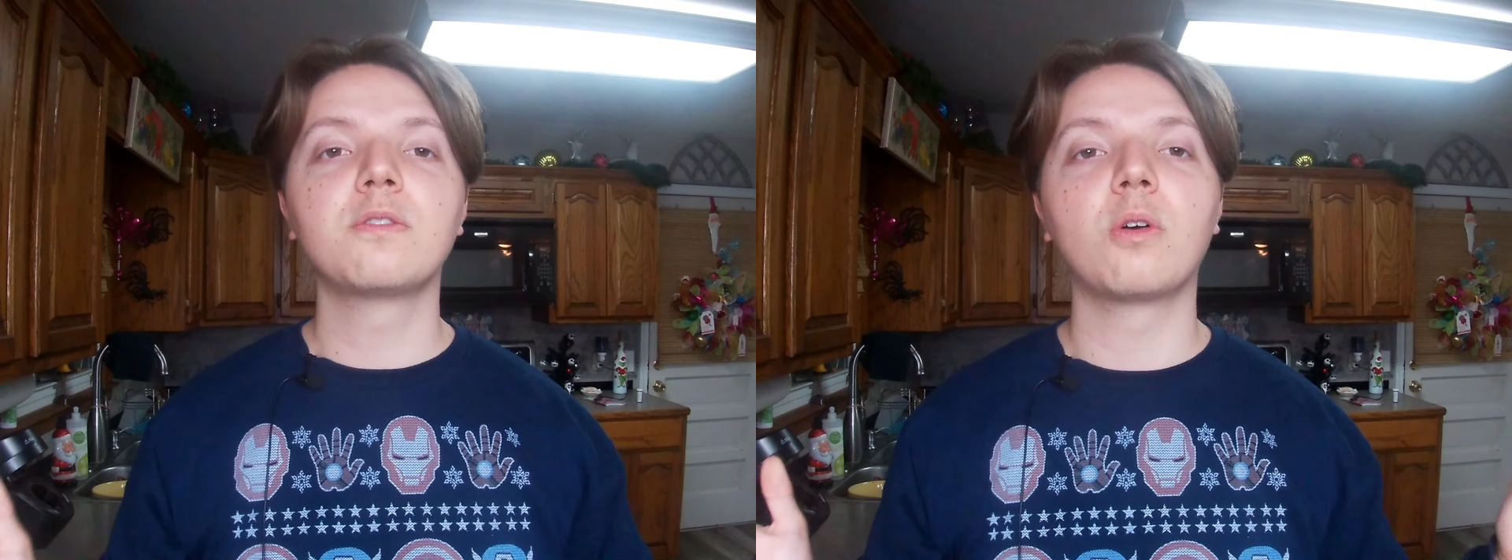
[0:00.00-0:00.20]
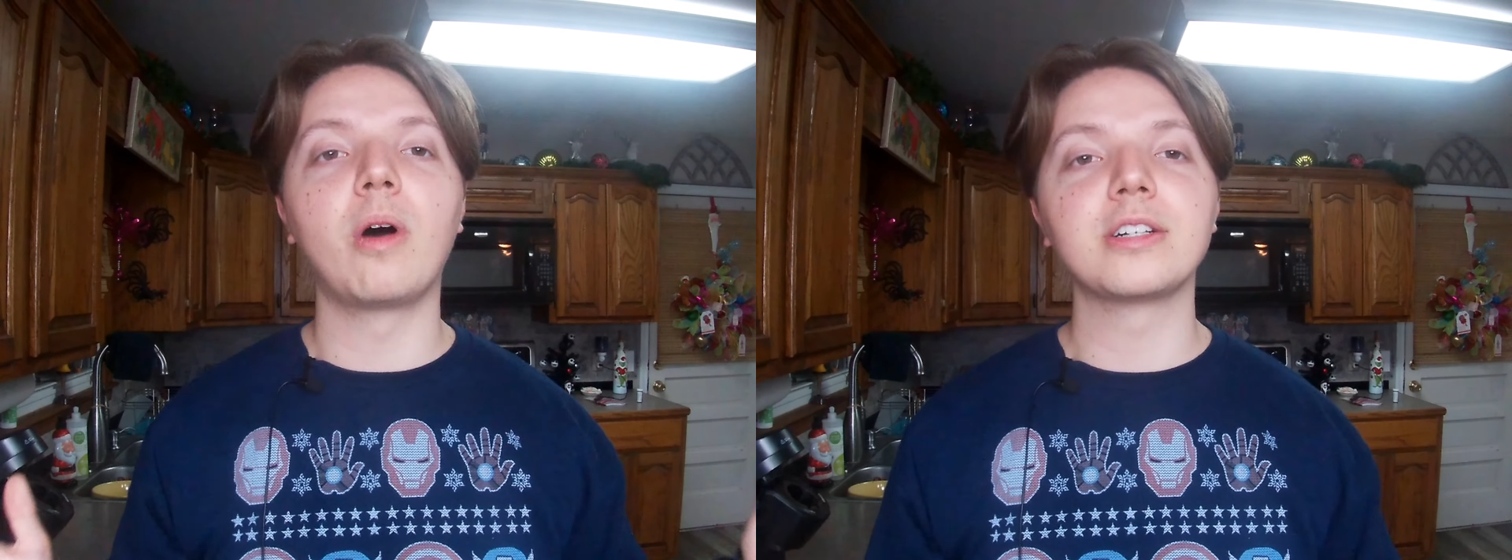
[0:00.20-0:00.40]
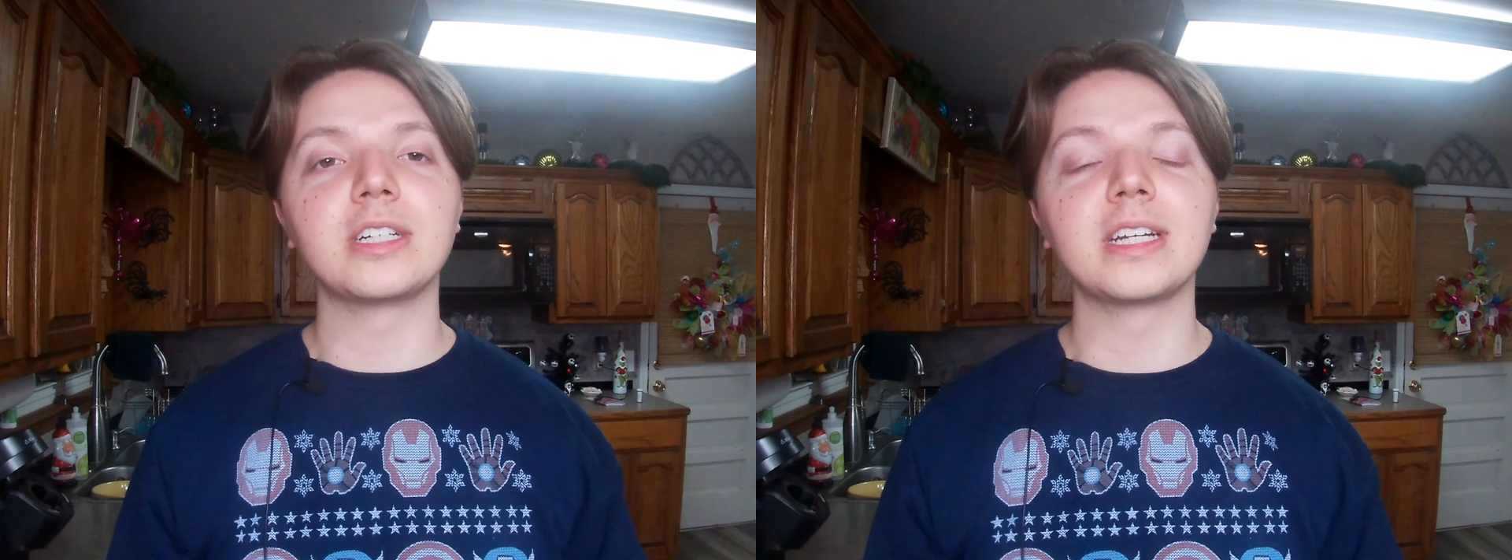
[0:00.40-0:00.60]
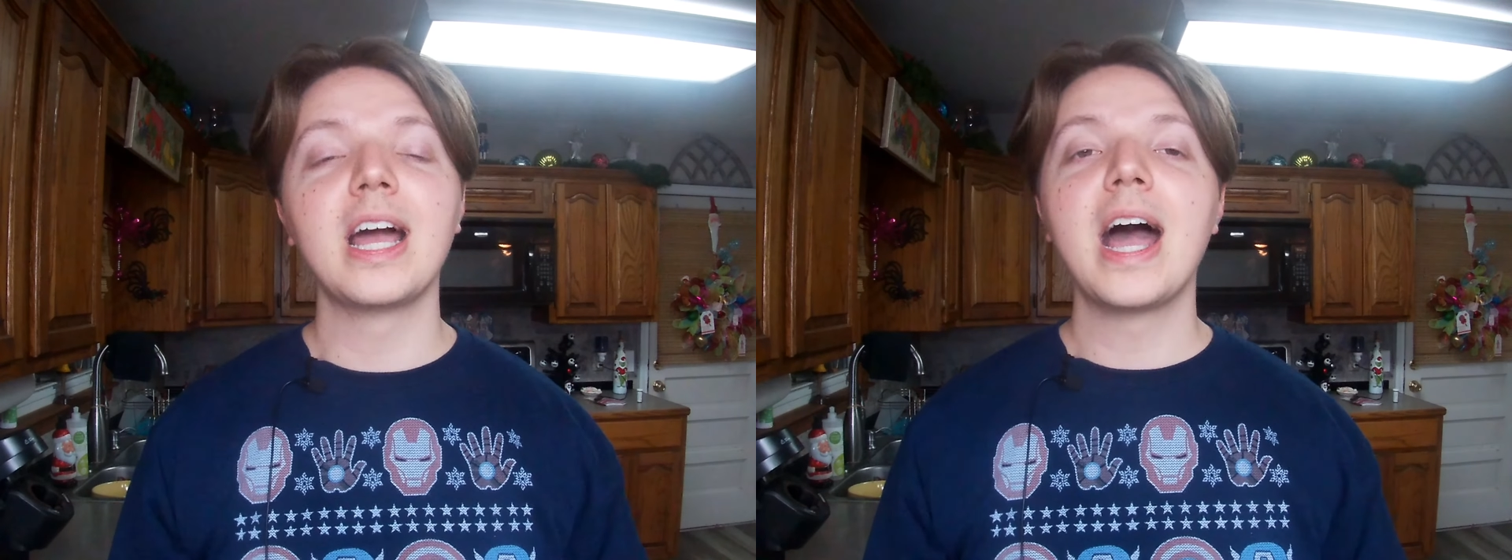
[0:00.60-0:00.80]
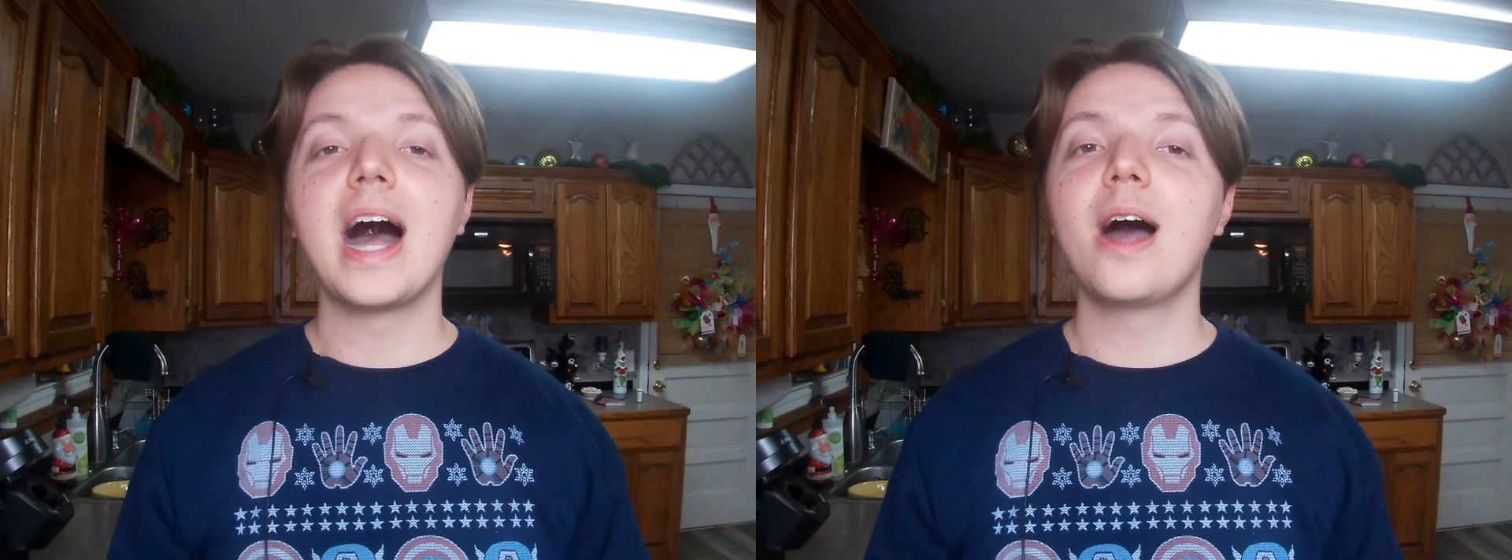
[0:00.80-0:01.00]
for watching.
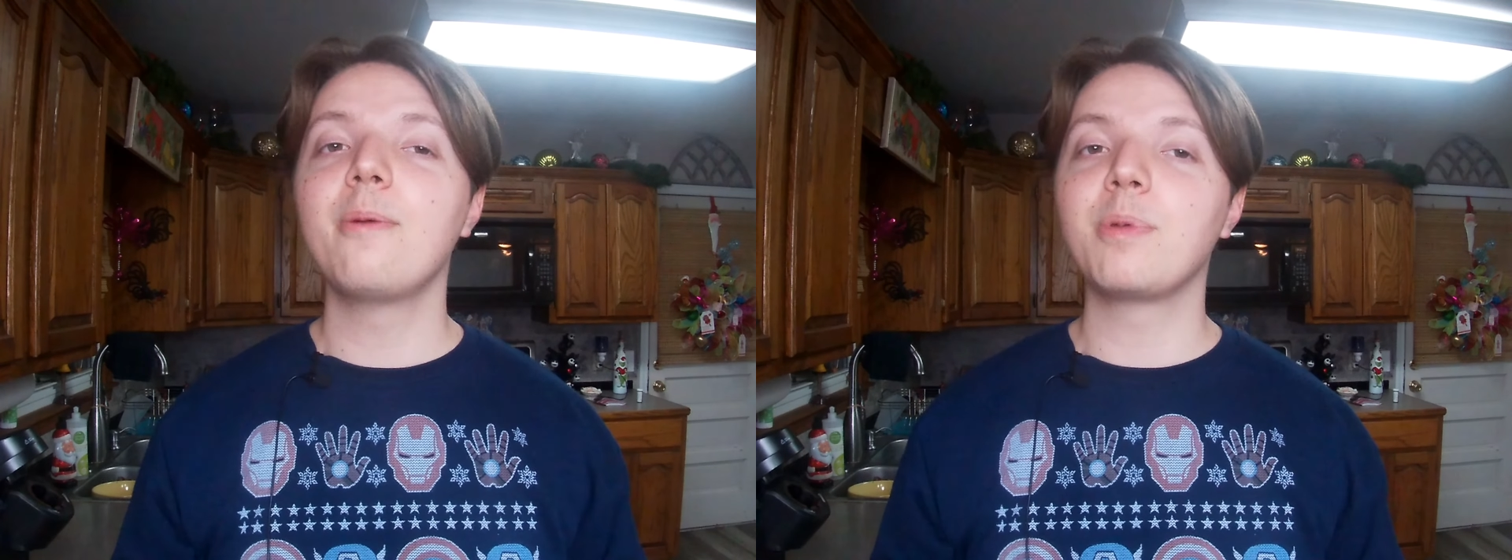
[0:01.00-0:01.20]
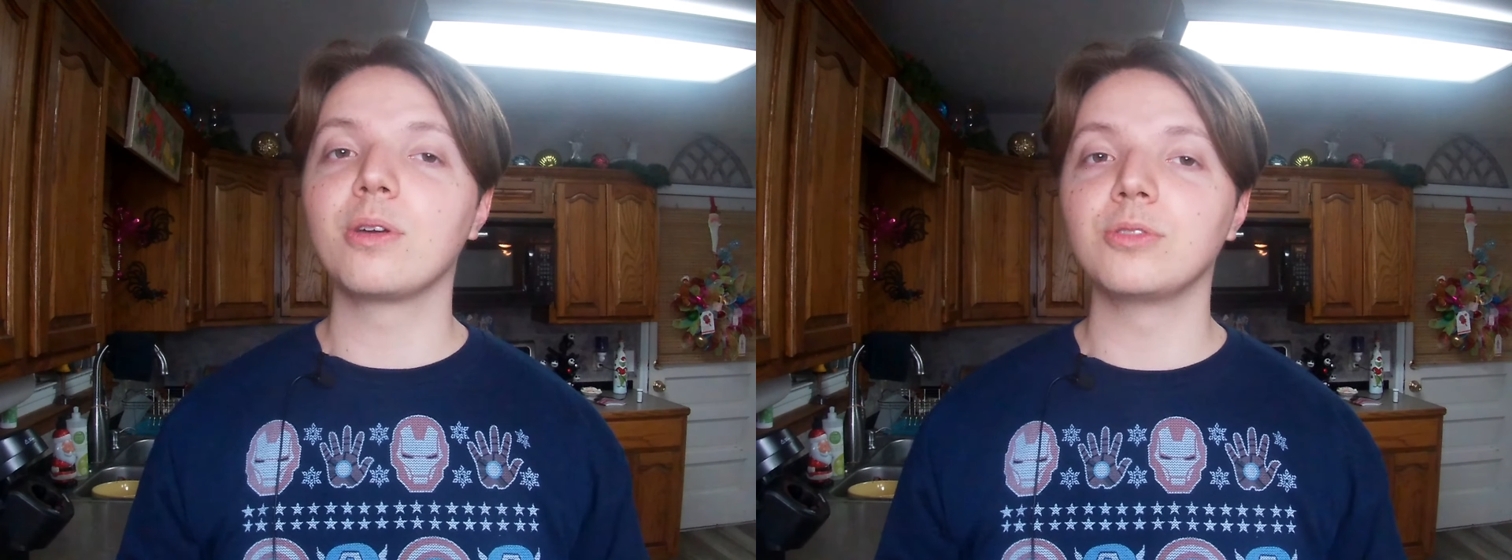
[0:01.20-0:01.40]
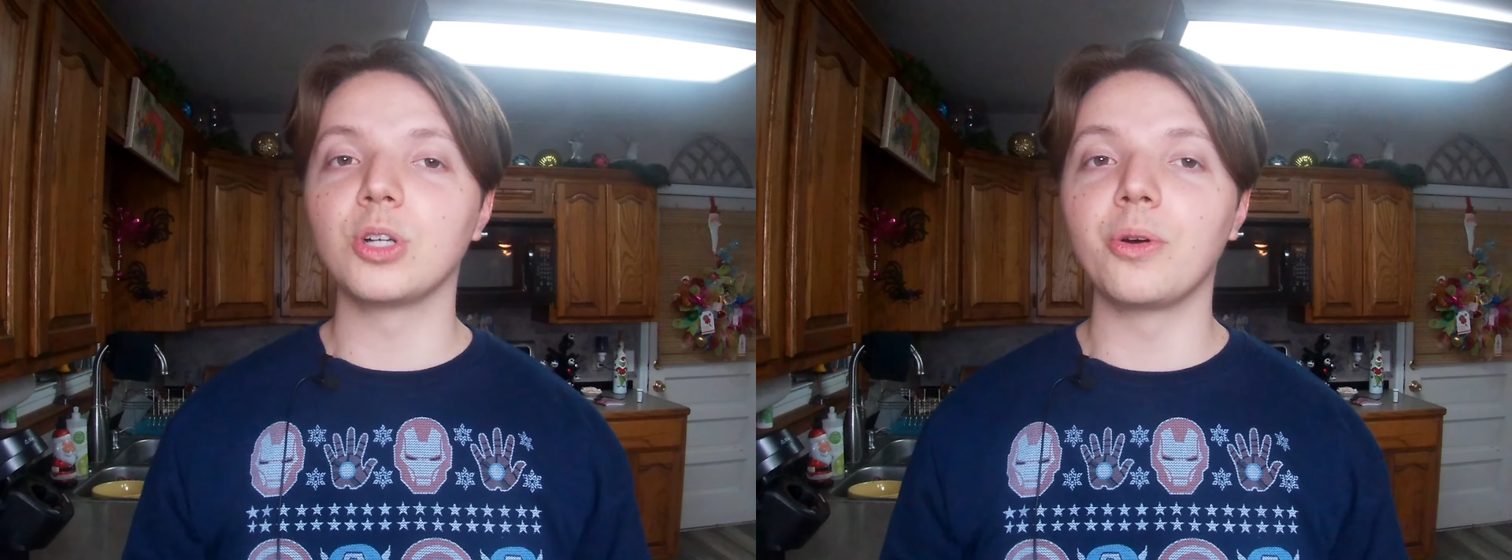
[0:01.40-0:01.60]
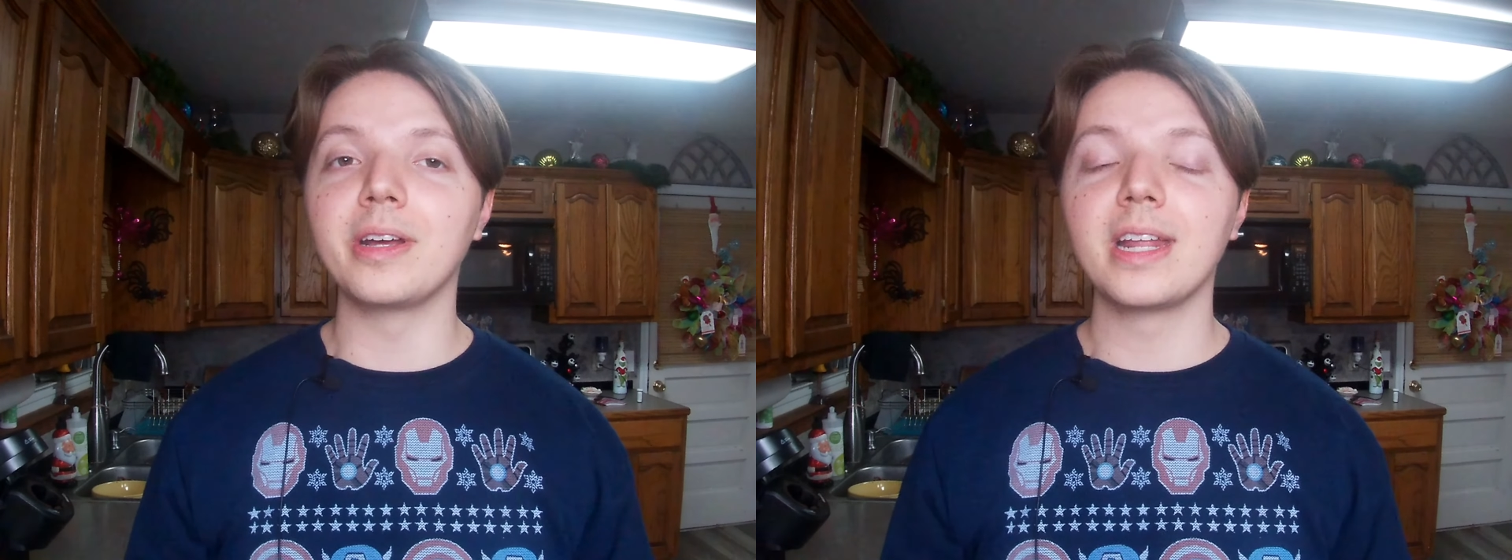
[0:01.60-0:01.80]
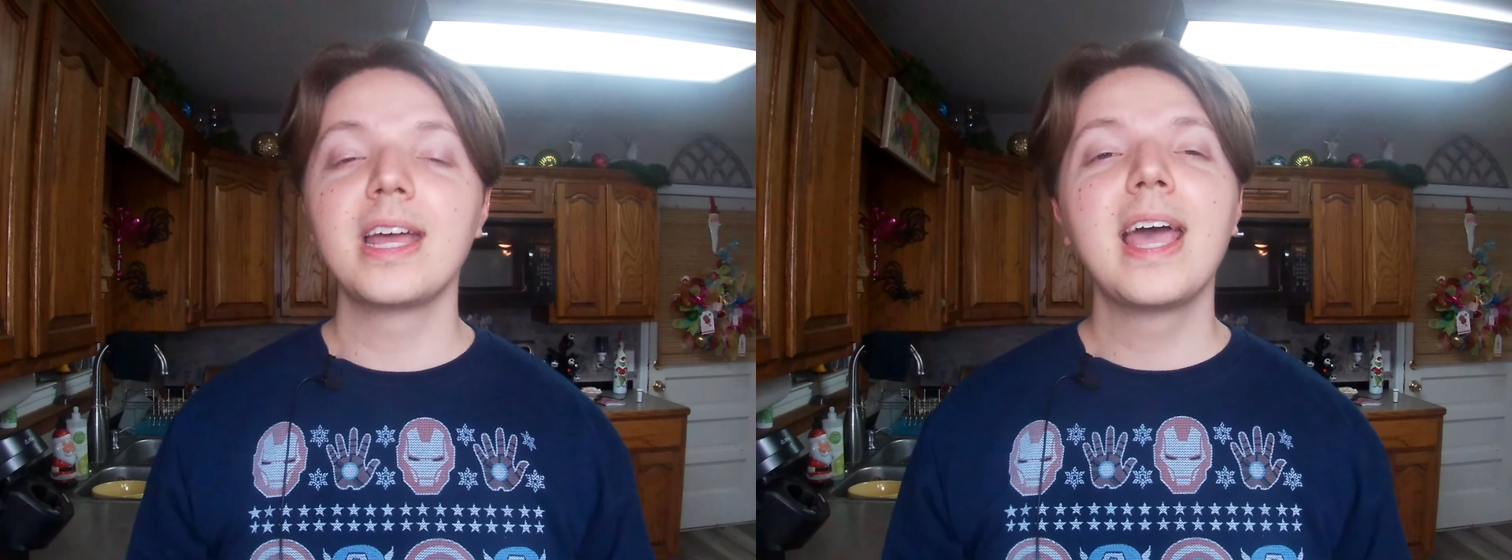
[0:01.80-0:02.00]
I hope you enjoyed.